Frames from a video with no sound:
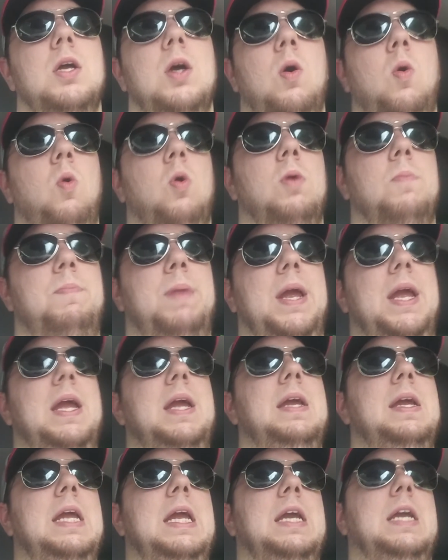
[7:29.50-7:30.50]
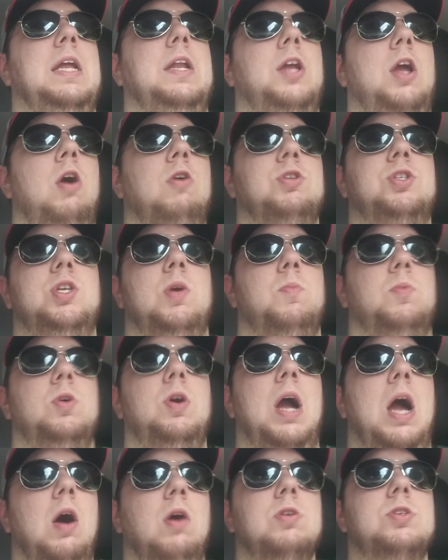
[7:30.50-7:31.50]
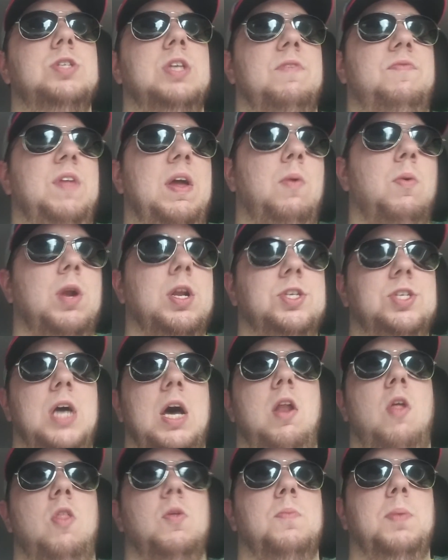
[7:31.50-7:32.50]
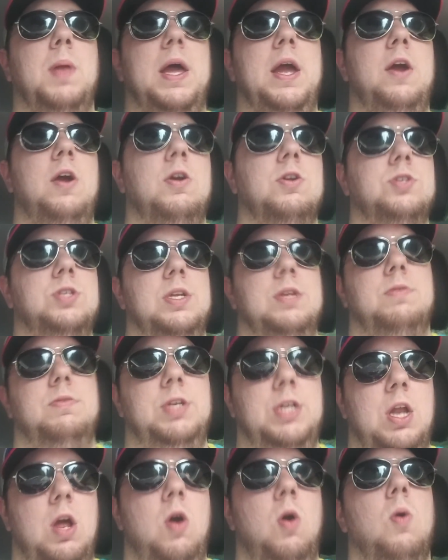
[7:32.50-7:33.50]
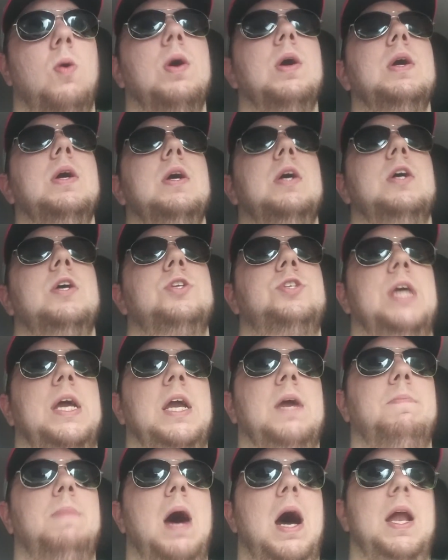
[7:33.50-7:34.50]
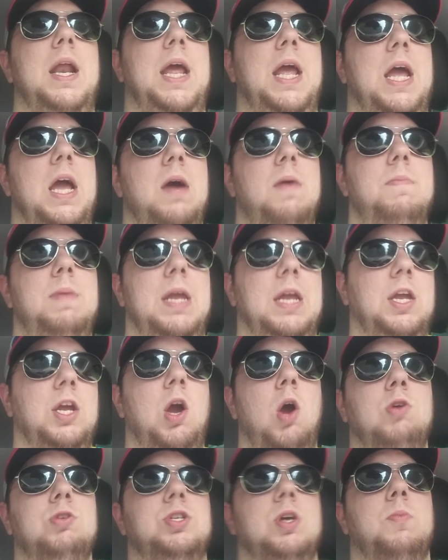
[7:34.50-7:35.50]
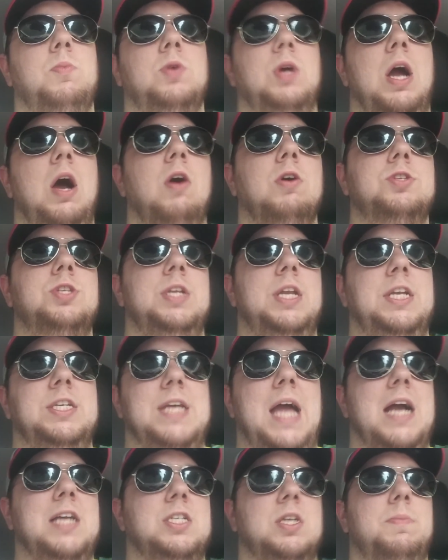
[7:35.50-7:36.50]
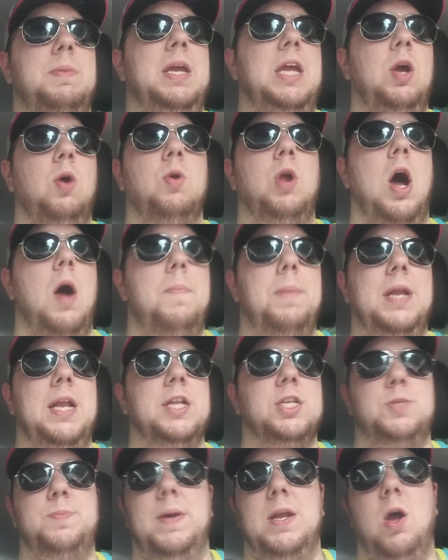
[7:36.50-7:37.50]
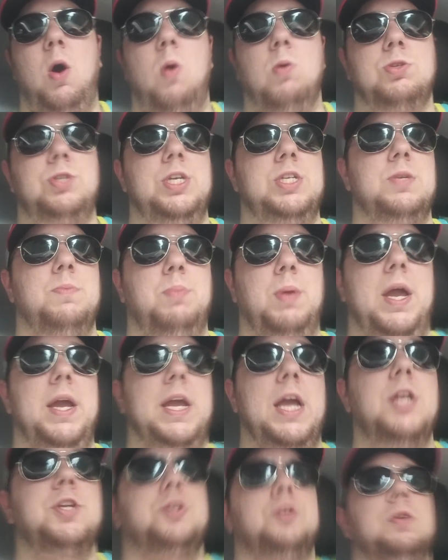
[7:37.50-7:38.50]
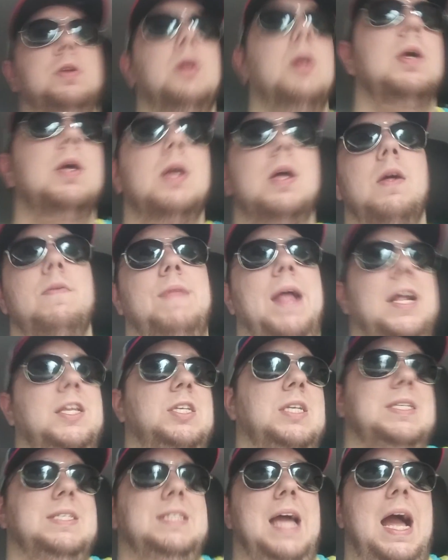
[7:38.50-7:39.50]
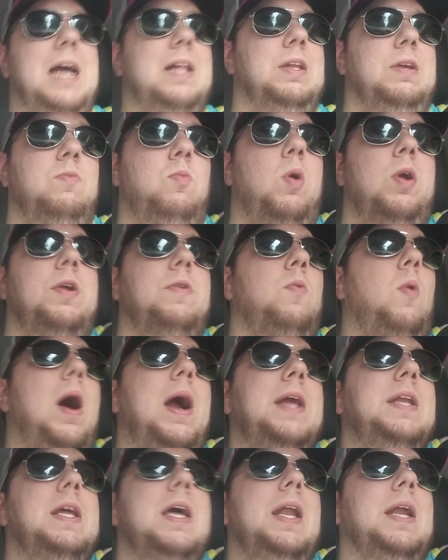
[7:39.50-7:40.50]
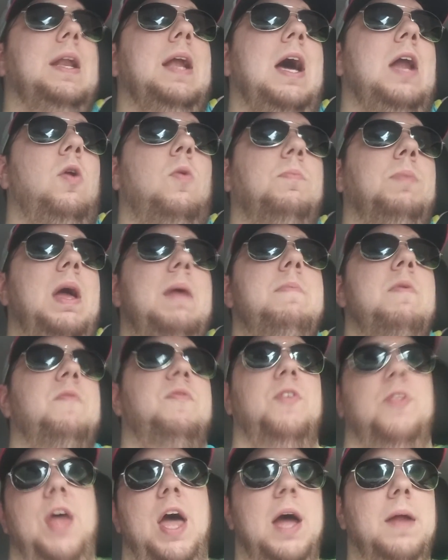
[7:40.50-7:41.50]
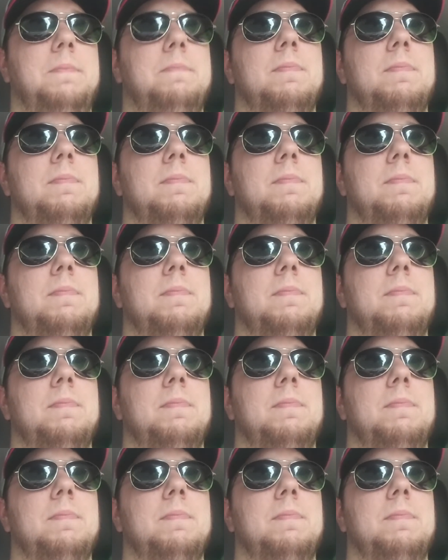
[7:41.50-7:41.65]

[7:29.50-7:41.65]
Or B, he can go somewhere else if they want to sign other players and, say goodbye to him. He can go somewhere else, and he's actually going to be healed up, and he didn't spend a whole season playing injured. That's exactly why he did it, and I don't blame him for that.